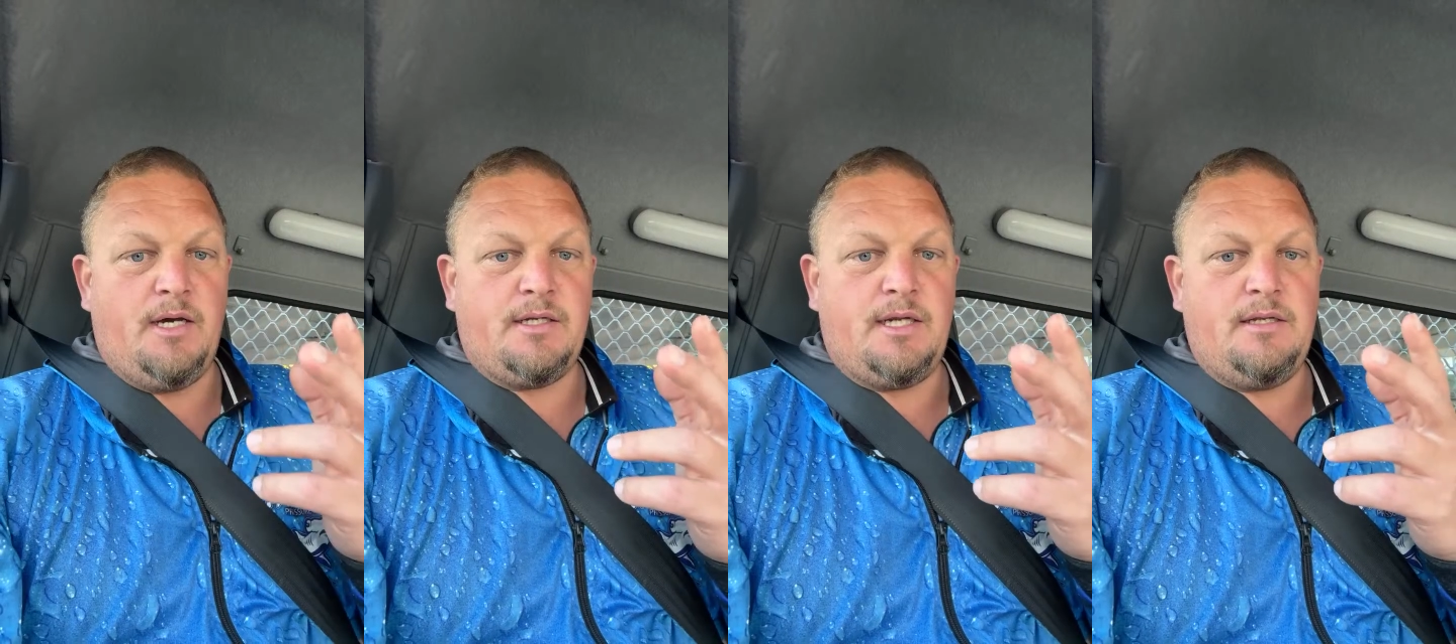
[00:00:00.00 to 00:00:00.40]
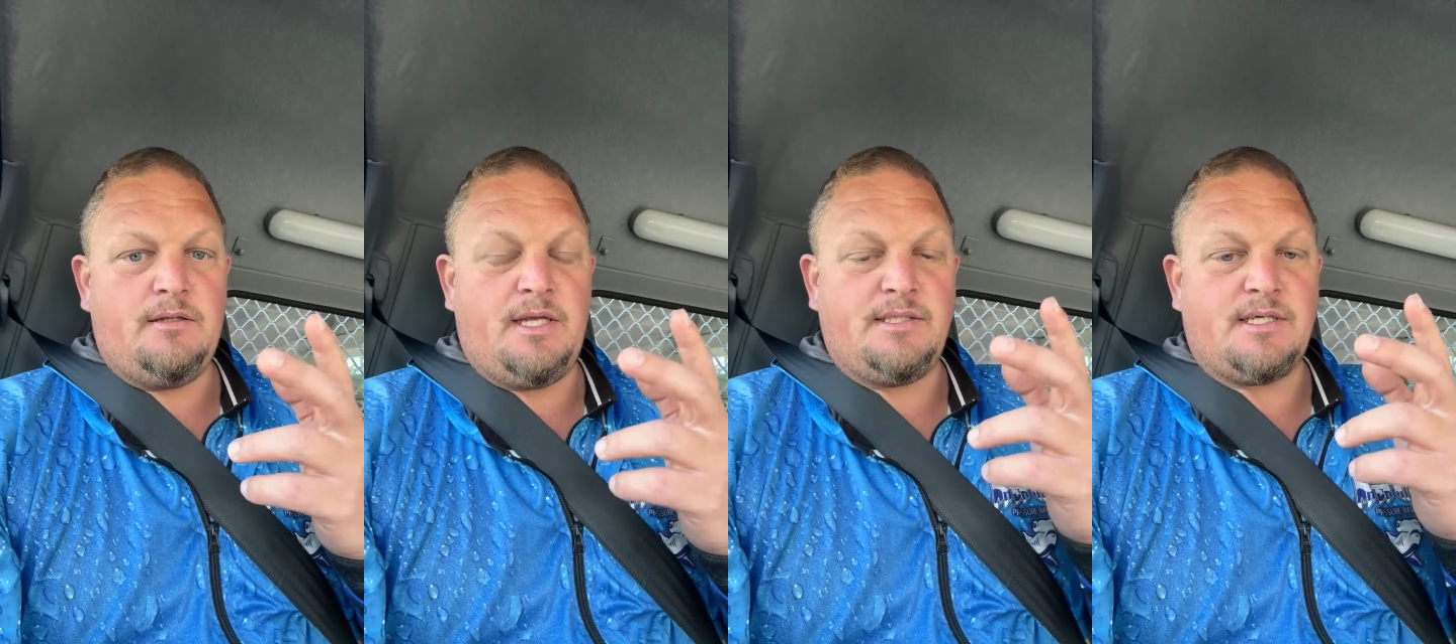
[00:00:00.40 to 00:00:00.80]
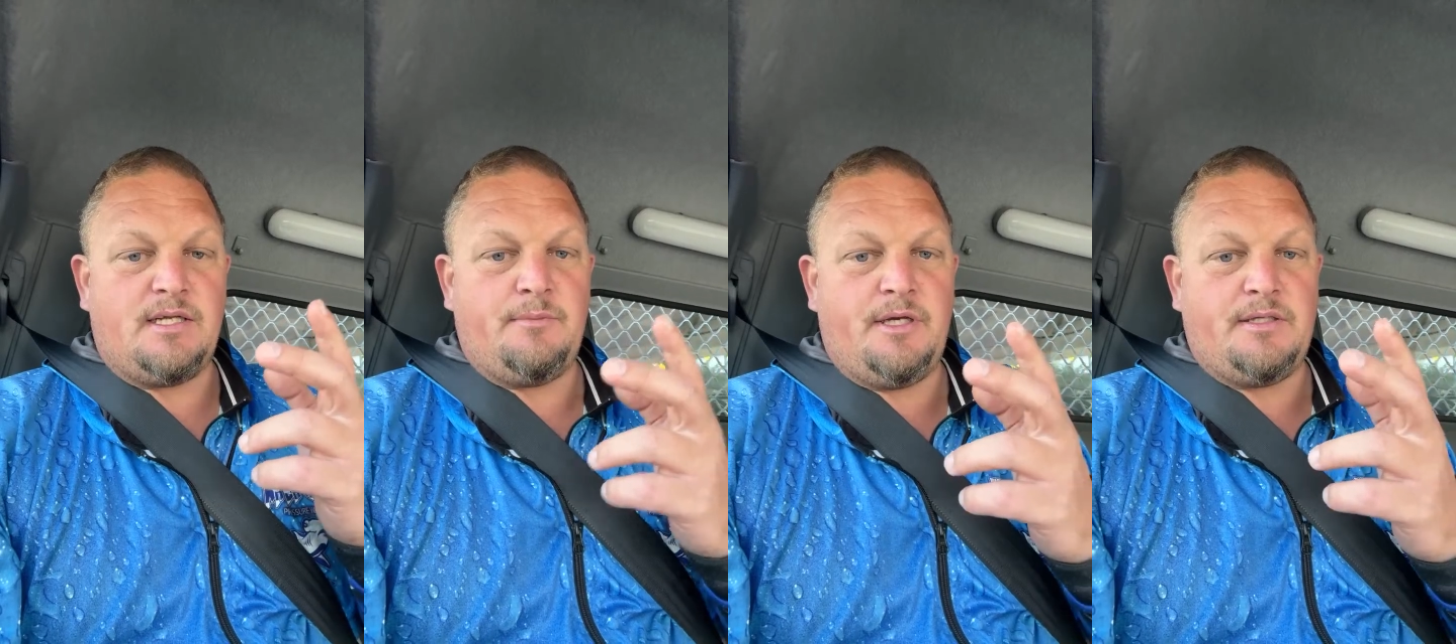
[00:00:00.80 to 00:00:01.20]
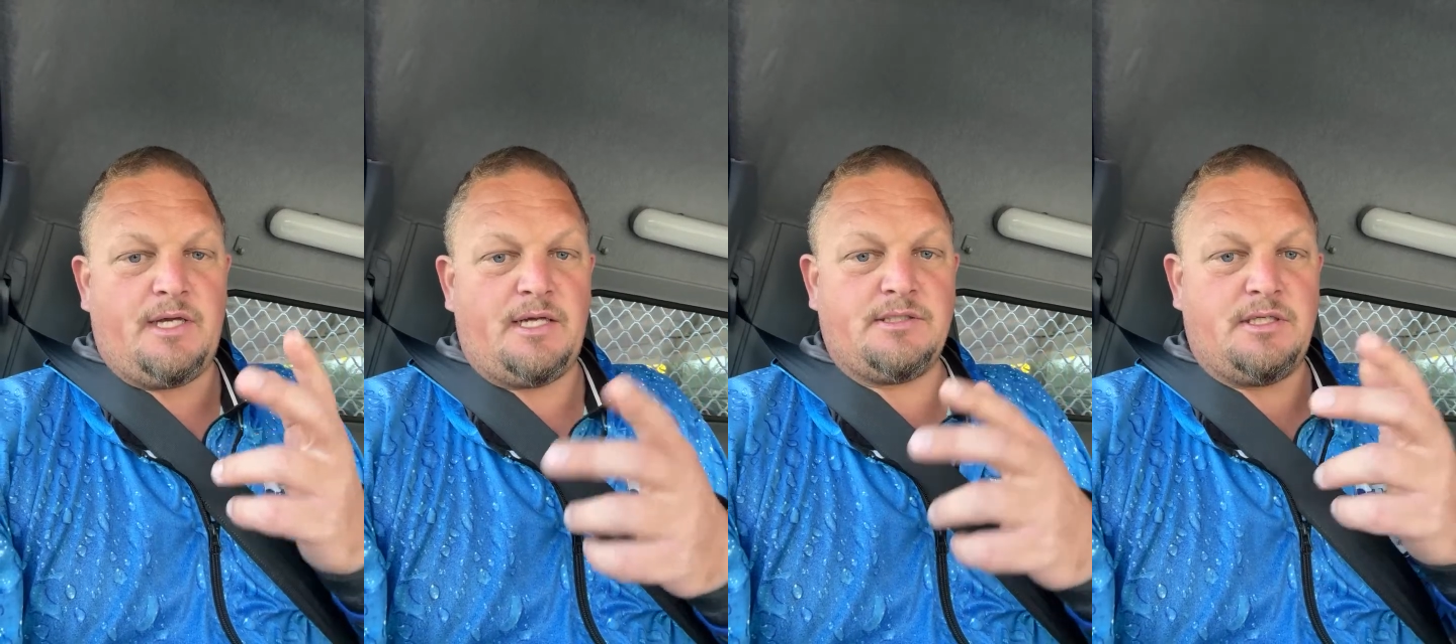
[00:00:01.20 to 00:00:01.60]
marketing, that's going to be
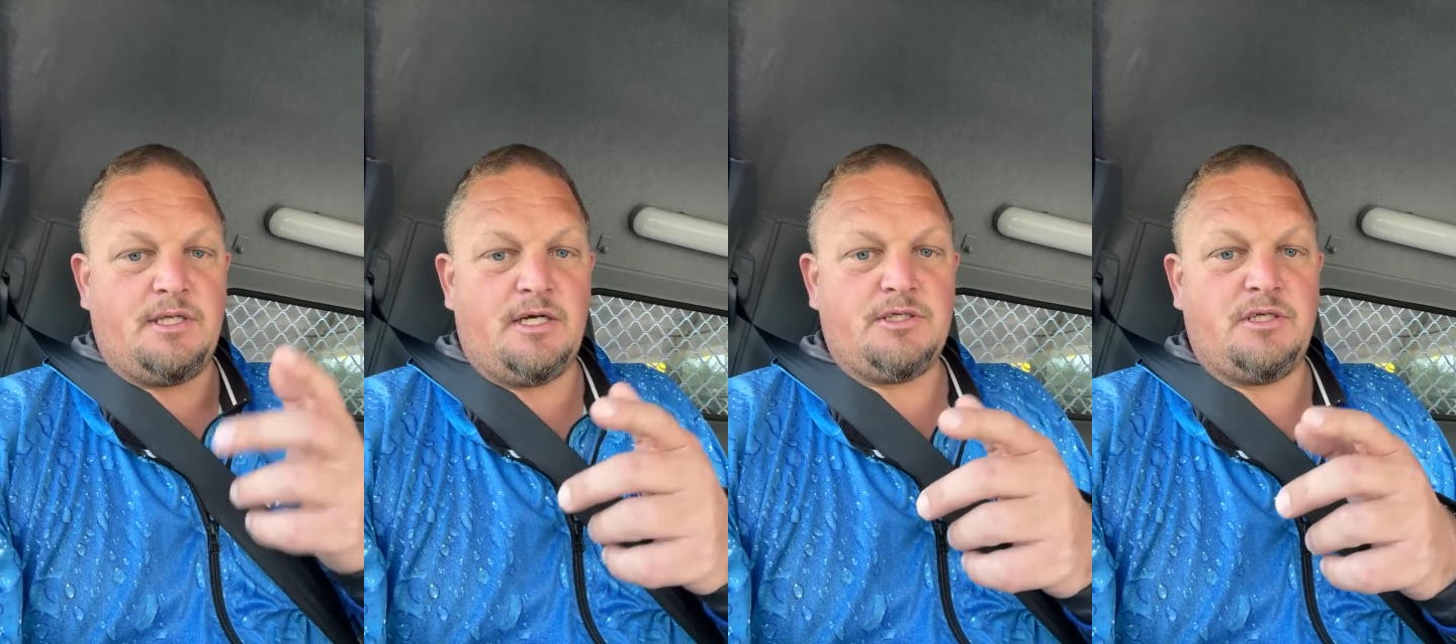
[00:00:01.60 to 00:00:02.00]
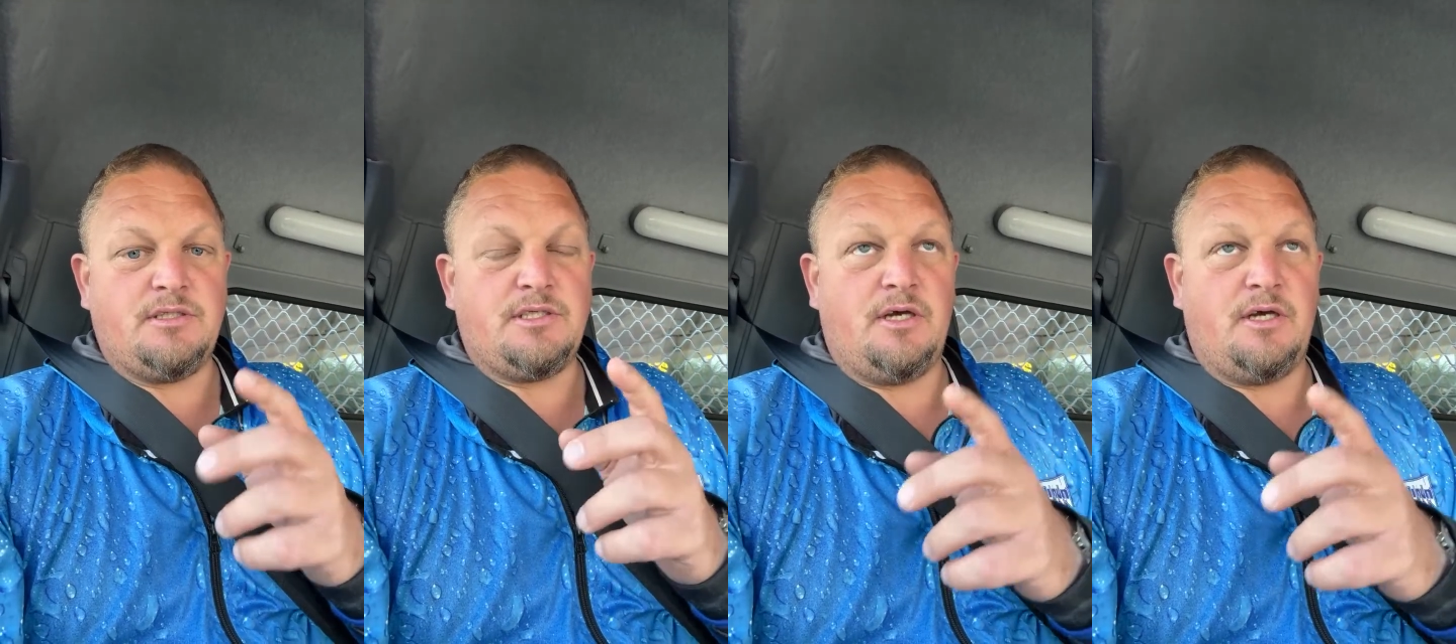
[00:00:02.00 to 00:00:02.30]
a tax deduction.